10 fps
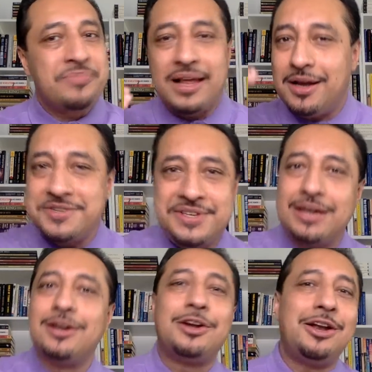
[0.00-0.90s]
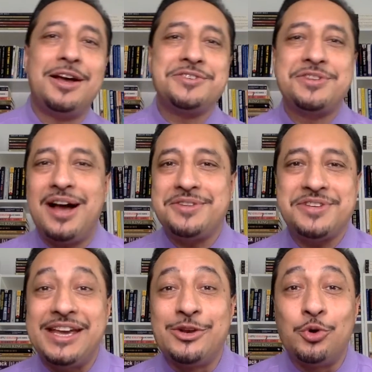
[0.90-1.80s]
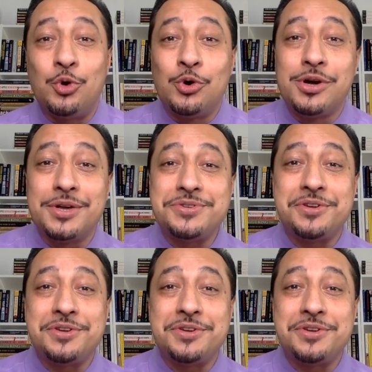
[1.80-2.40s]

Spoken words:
and our second class starts in August.